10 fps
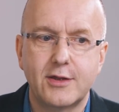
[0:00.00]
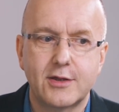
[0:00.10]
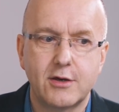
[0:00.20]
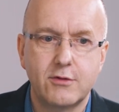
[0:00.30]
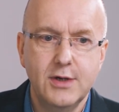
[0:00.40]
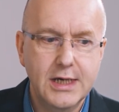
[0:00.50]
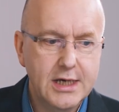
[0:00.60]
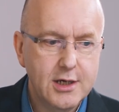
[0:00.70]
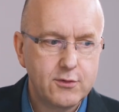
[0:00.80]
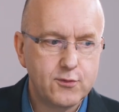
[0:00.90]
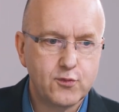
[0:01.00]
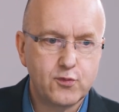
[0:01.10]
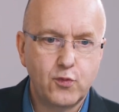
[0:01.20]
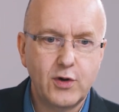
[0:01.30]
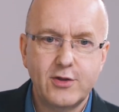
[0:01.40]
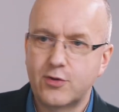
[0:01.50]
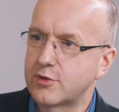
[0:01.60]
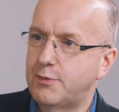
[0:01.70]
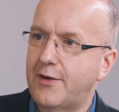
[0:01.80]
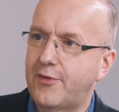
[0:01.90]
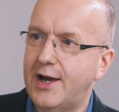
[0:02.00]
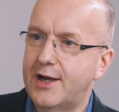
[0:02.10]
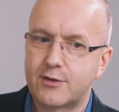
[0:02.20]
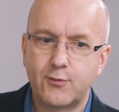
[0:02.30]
So we talked about that,